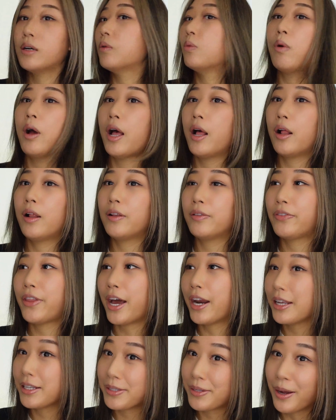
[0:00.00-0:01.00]
Well,
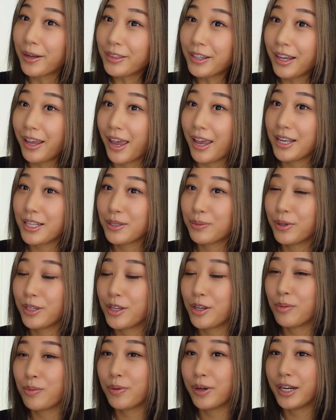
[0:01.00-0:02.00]
that is not the case when
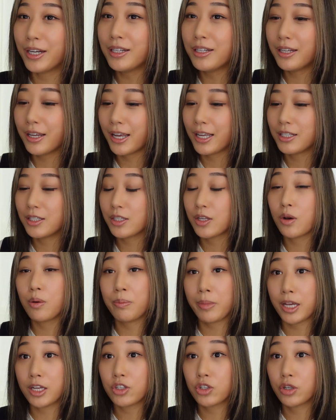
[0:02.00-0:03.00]
you print, and so
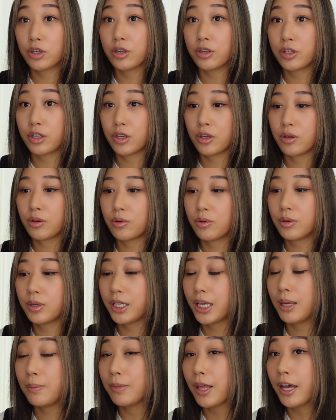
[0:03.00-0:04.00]
make sure you
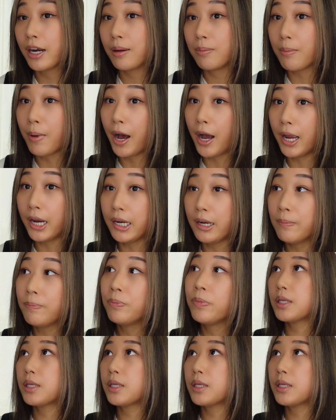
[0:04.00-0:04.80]
keep that in mind.